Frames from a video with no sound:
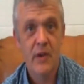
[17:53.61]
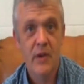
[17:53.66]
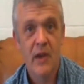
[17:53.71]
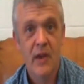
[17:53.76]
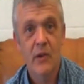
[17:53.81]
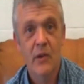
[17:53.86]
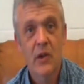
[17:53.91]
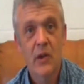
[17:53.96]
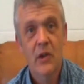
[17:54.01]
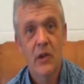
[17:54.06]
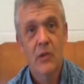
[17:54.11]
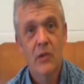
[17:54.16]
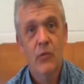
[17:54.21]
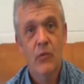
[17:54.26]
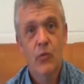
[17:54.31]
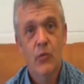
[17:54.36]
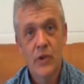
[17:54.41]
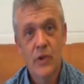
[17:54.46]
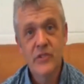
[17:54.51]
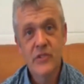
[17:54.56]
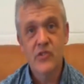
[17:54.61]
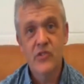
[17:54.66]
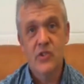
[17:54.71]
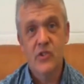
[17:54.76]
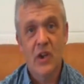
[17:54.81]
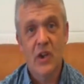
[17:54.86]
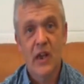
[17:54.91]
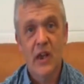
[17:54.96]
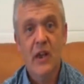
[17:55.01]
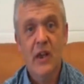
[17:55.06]
Now,
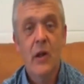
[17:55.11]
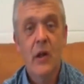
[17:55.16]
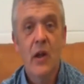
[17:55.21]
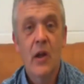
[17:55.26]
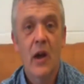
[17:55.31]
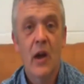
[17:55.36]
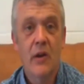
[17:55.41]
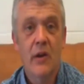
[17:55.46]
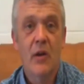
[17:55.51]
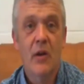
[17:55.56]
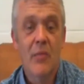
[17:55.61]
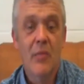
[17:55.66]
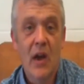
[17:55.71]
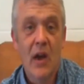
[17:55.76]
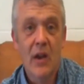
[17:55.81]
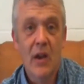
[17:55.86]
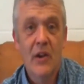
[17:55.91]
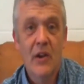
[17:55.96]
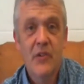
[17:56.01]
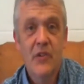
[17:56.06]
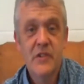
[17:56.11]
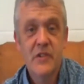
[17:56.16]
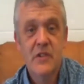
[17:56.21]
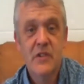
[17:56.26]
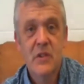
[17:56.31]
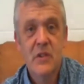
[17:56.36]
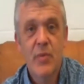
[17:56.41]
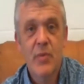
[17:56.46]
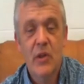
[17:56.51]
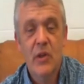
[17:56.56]
recently, I got my
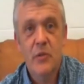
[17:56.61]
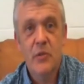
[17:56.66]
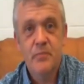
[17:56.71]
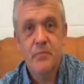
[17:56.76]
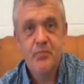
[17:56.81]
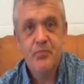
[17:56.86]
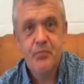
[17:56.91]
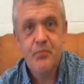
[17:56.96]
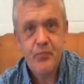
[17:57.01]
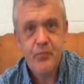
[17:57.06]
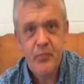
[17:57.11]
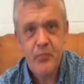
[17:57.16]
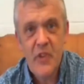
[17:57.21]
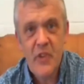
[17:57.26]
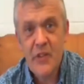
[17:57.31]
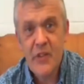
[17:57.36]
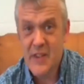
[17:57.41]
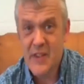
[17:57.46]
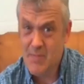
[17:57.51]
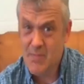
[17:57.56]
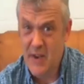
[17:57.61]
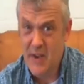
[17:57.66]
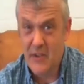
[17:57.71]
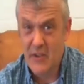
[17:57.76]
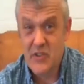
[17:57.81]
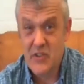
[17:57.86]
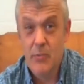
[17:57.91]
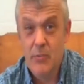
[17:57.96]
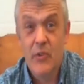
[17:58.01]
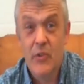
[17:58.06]
electricity bill. This may
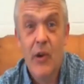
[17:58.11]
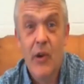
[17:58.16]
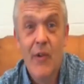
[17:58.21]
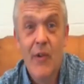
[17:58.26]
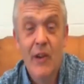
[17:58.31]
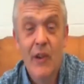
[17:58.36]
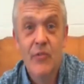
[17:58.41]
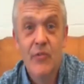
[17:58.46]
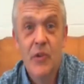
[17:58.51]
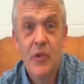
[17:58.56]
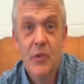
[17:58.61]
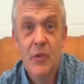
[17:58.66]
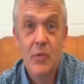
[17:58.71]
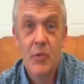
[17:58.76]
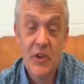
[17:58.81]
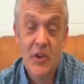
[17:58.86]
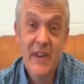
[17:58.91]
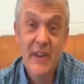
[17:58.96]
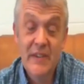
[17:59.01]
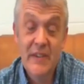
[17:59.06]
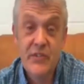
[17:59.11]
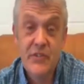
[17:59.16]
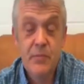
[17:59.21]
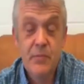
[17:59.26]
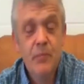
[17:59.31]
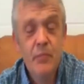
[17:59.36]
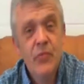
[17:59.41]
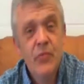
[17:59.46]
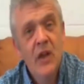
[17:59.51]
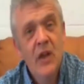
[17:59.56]
not seem very relevant, but it is.